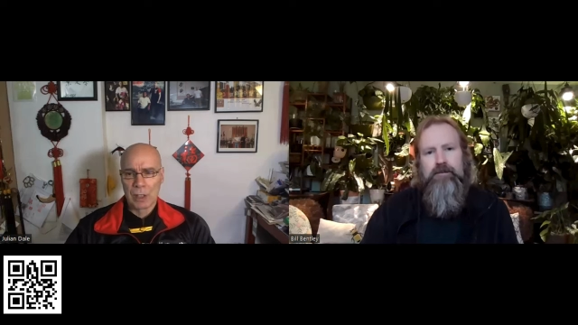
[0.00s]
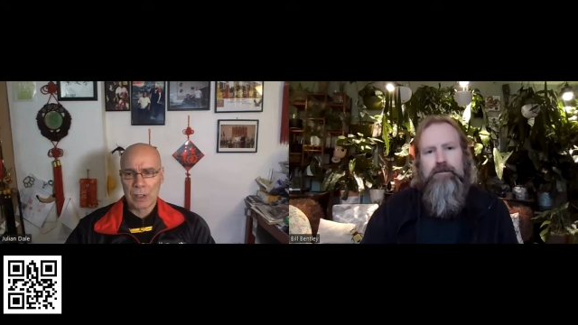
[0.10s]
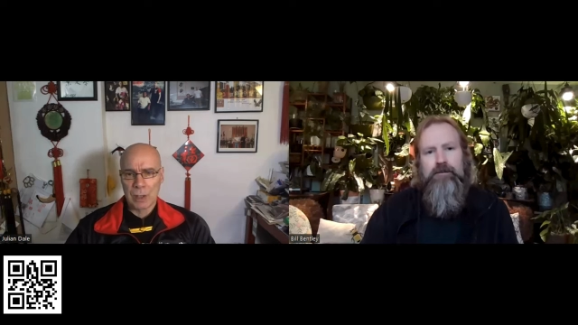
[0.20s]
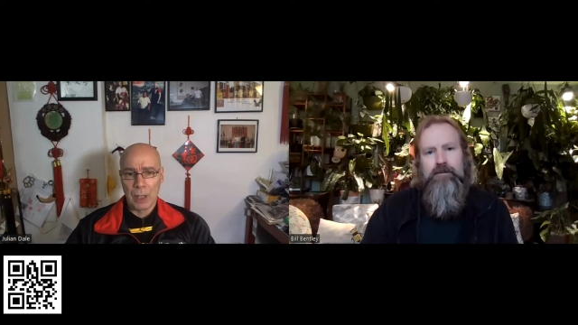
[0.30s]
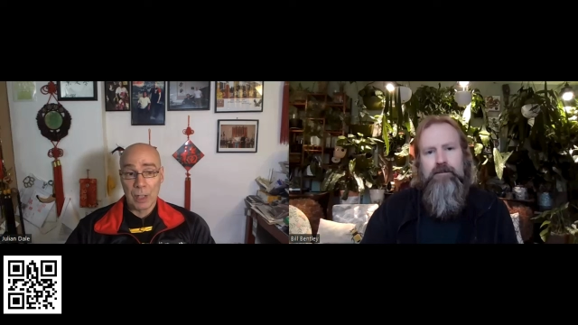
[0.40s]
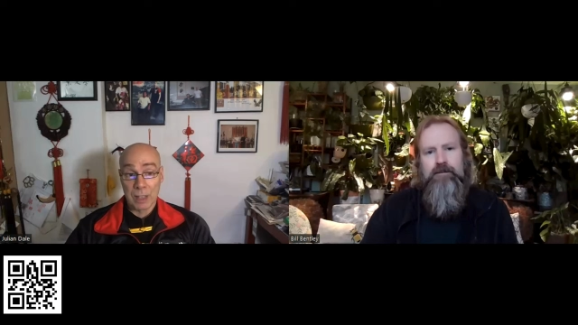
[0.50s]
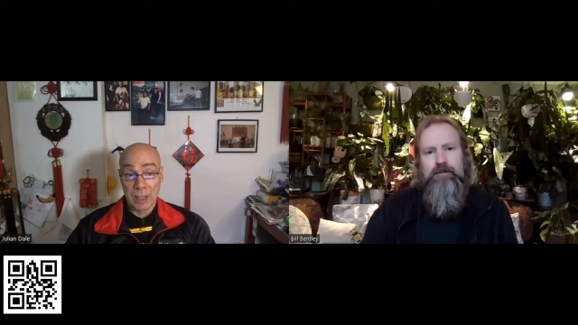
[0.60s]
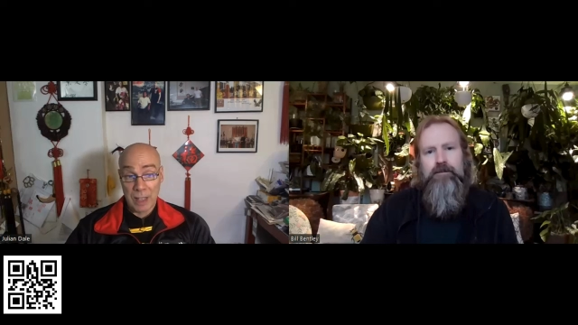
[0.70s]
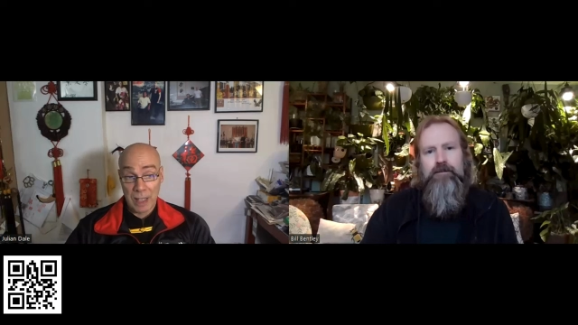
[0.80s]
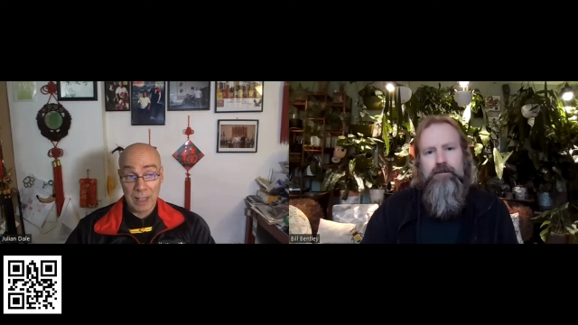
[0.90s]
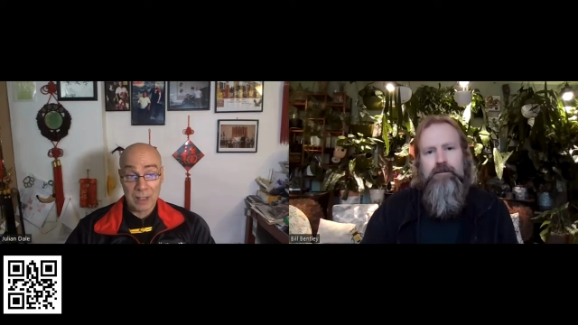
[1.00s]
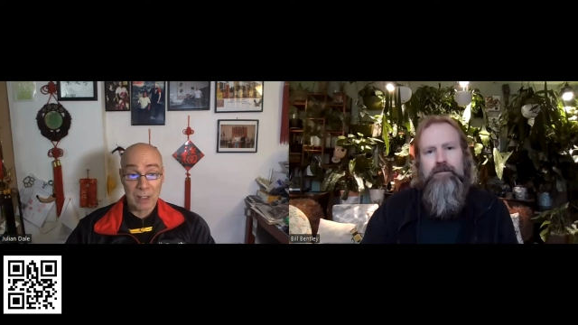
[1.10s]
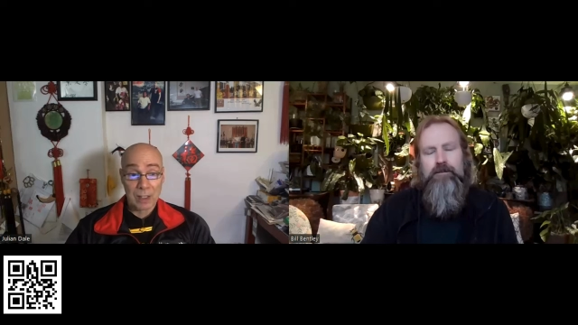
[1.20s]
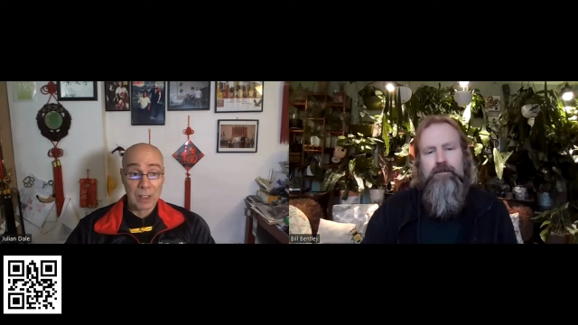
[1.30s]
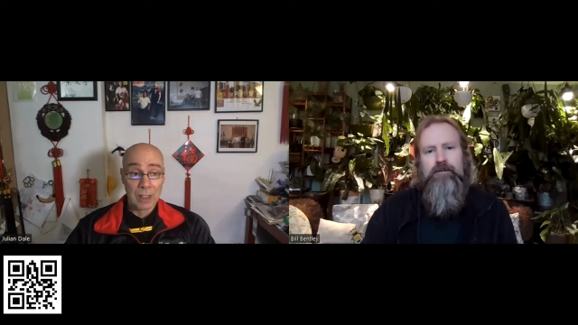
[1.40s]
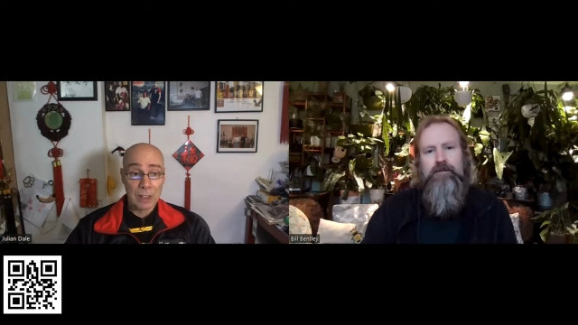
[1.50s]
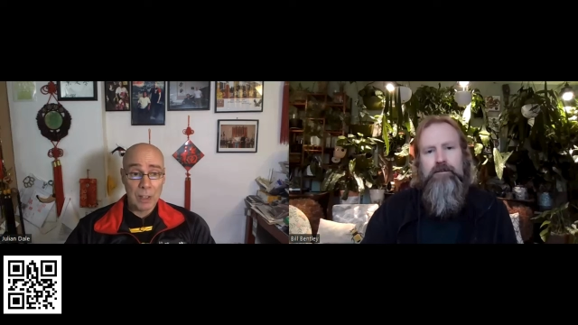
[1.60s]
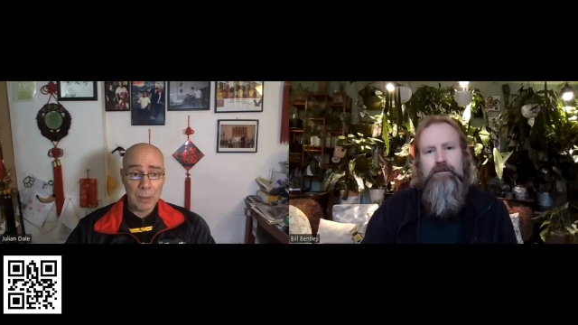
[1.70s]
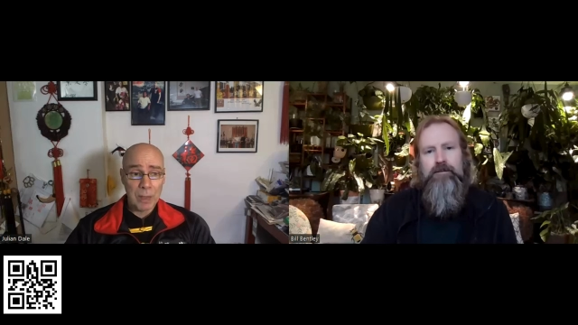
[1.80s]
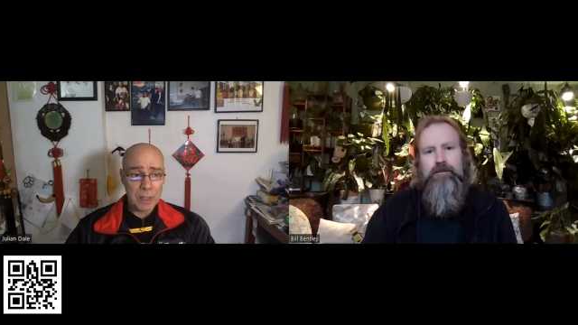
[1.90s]
Speaker 1: So I, I, did that. So
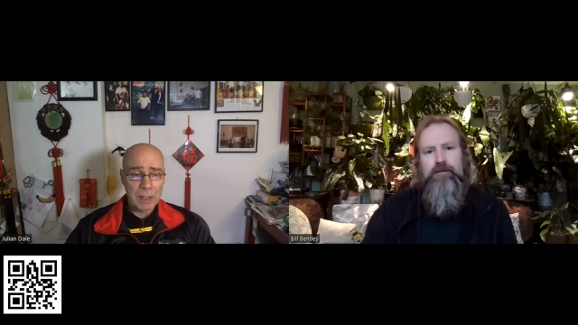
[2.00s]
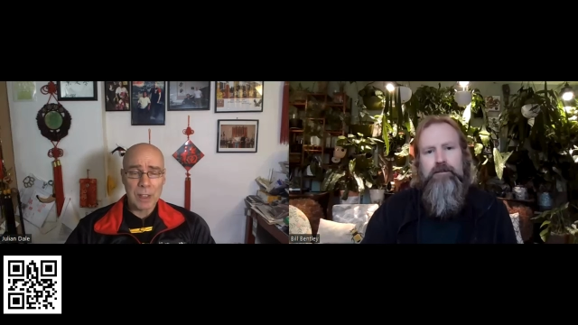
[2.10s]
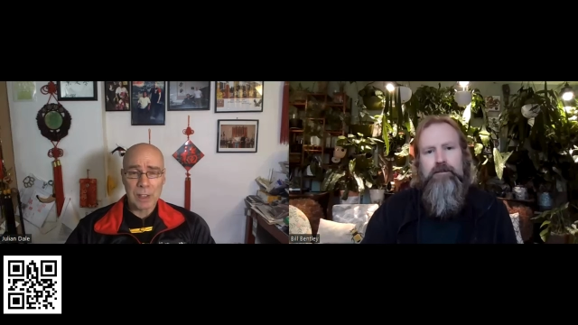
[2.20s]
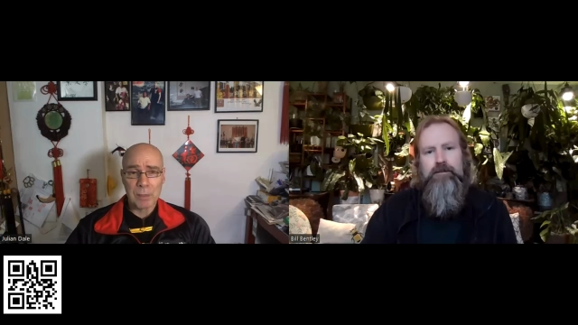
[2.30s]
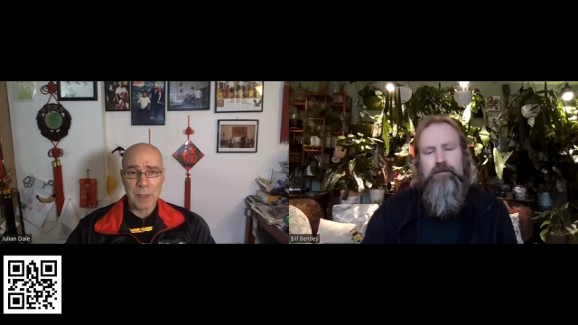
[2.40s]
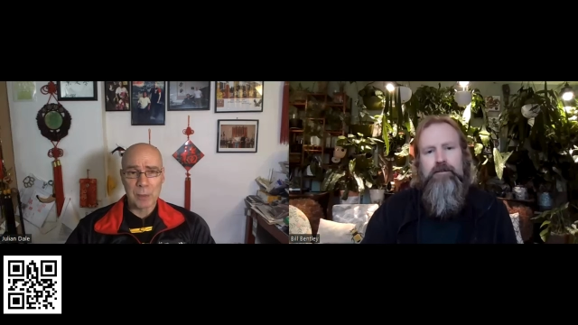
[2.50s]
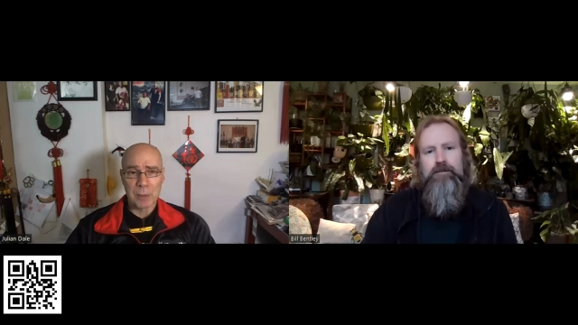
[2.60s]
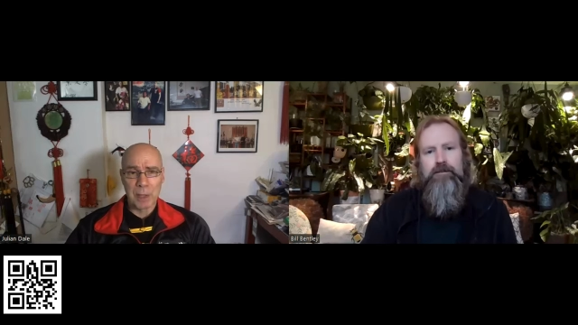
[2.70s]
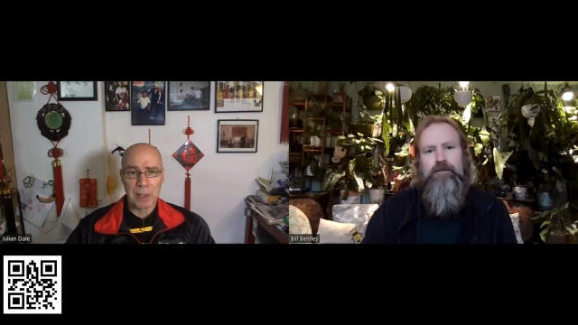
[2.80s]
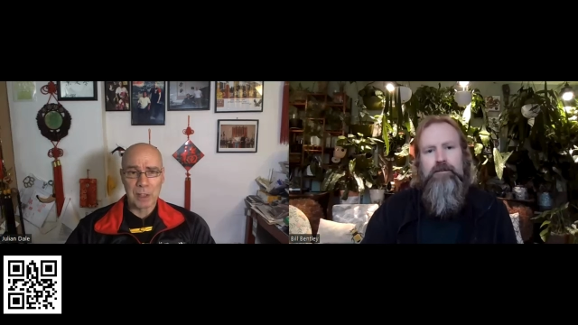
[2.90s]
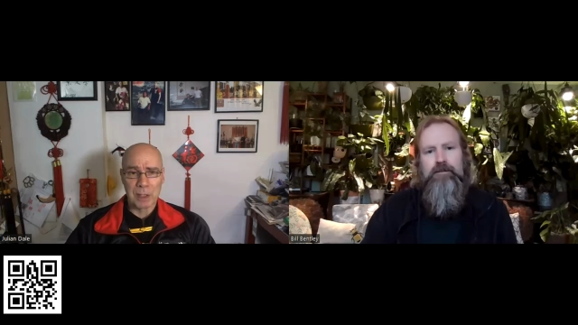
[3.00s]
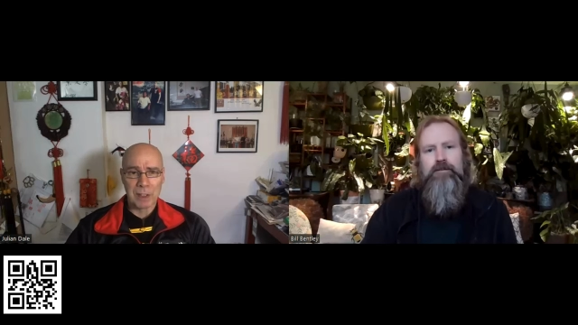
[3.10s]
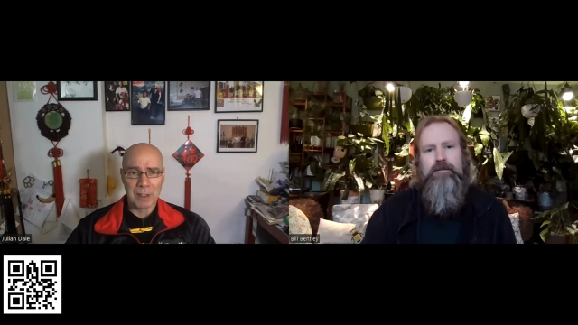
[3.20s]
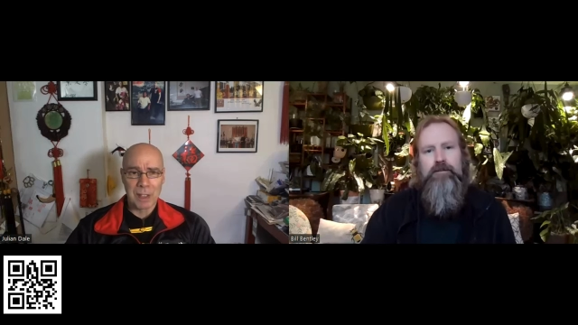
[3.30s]
I mean, there's there's bits and pieces